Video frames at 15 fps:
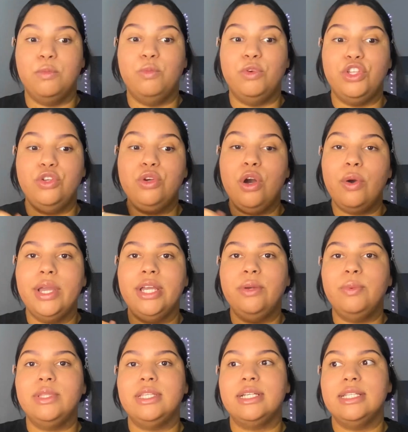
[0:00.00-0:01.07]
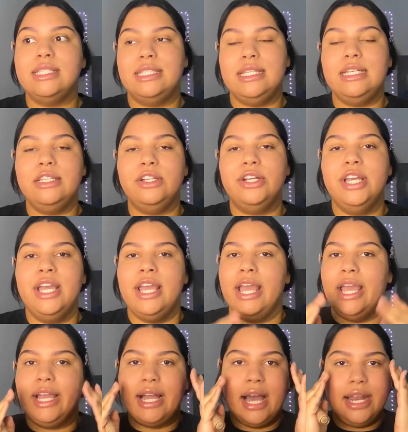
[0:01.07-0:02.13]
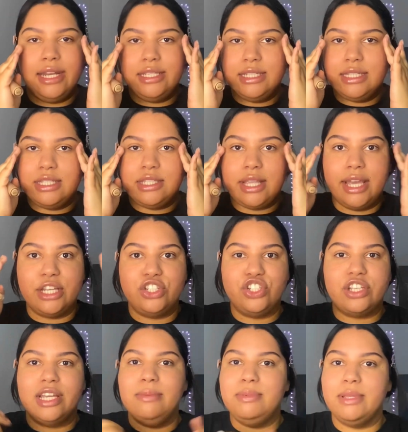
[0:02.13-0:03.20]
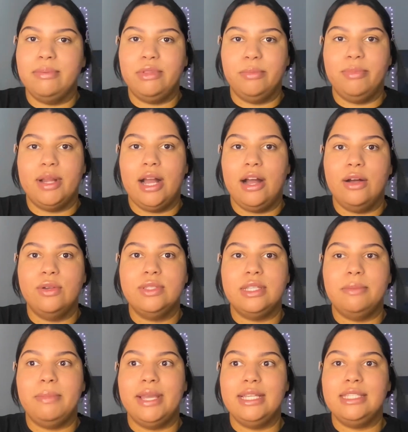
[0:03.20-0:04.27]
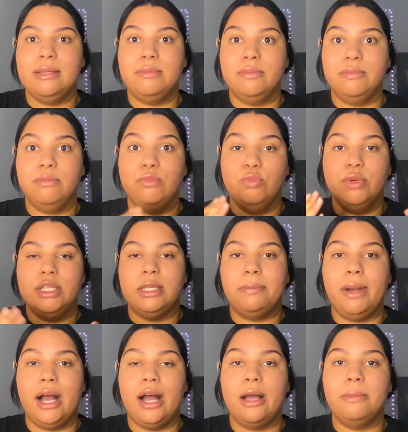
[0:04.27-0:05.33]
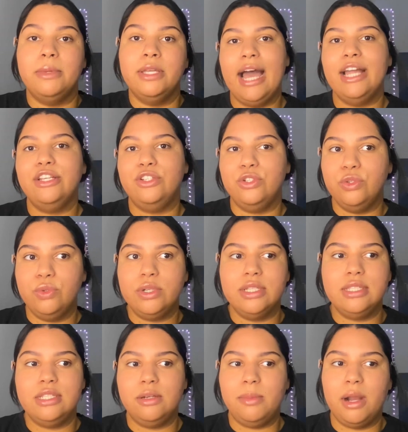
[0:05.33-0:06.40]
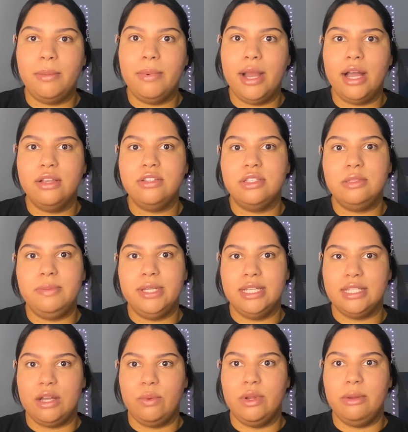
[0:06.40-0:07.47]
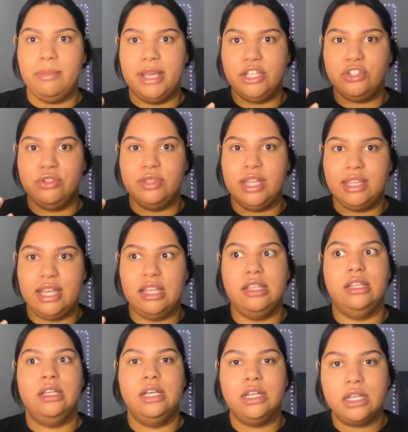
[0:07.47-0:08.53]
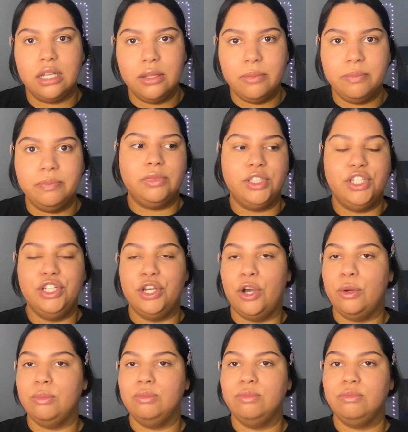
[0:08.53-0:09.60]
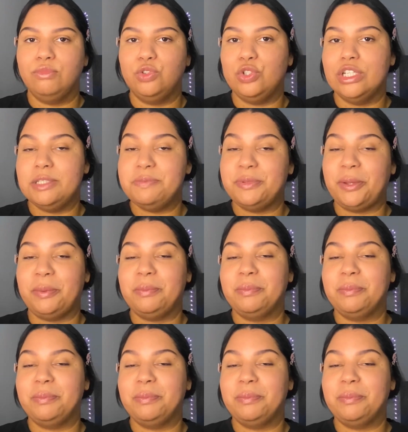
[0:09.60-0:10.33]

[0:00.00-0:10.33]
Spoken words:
When you go in with the concealer, it kind of just like shapes up the brows and makes them really pop. I do conceal my brows just because I want to make sure that they look, you know, crispy.